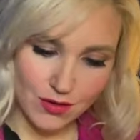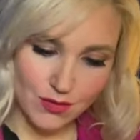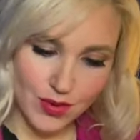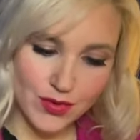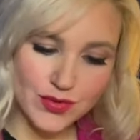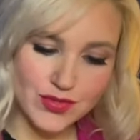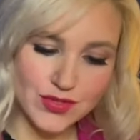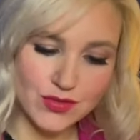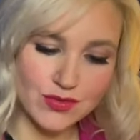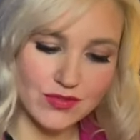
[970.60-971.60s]
Both
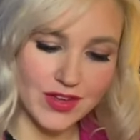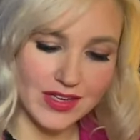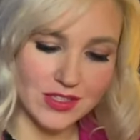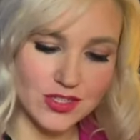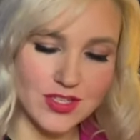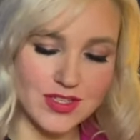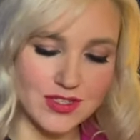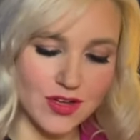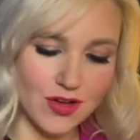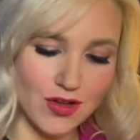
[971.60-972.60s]
soon vanished in the
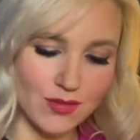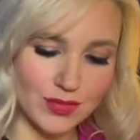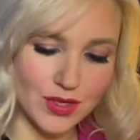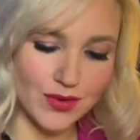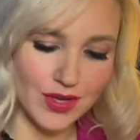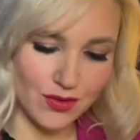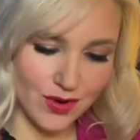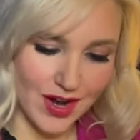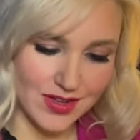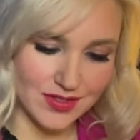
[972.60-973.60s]
tall, blowing
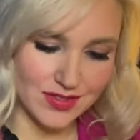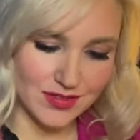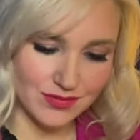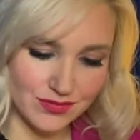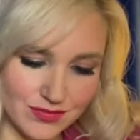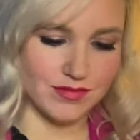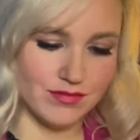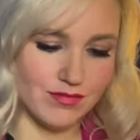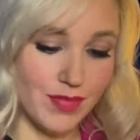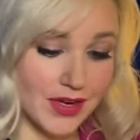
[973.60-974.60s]
grass.
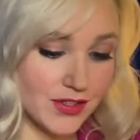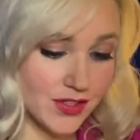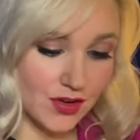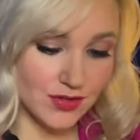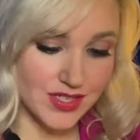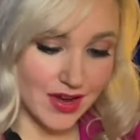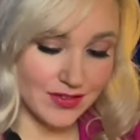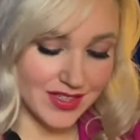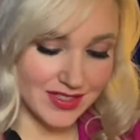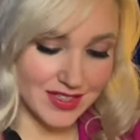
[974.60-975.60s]
"Better to go
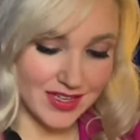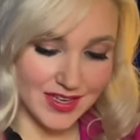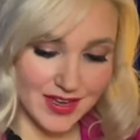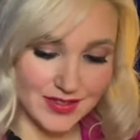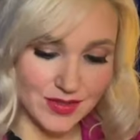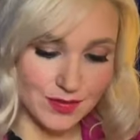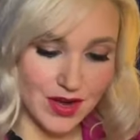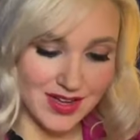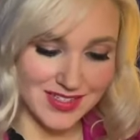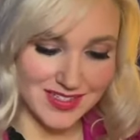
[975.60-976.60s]
downhill, I guess,"
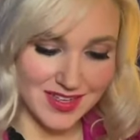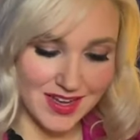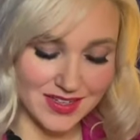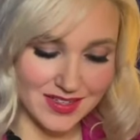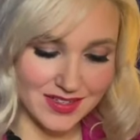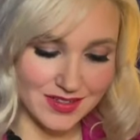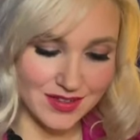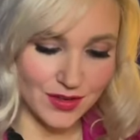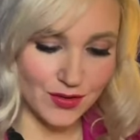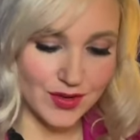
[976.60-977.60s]
Pa decided. "The
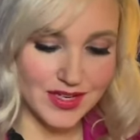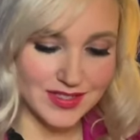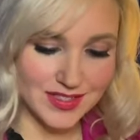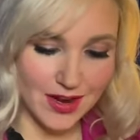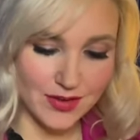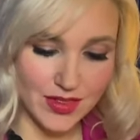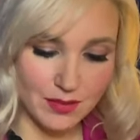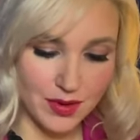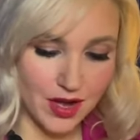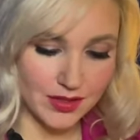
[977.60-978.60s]
creek's down in the
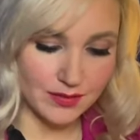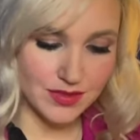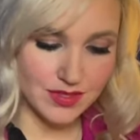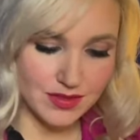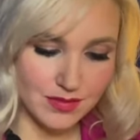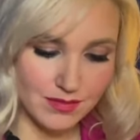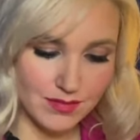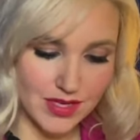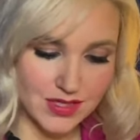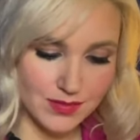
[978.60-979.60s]
bottoms.
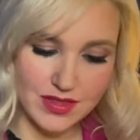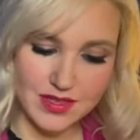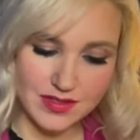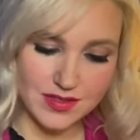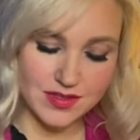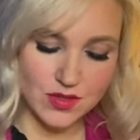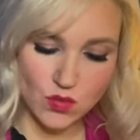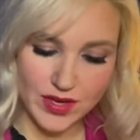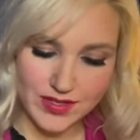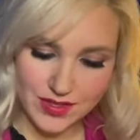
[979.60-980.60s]
Must be this is the
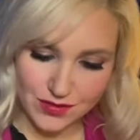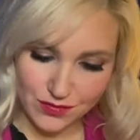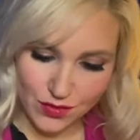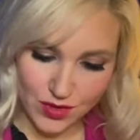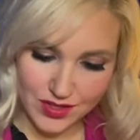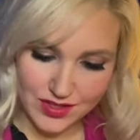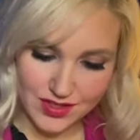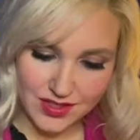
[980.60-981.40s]
way to the ford."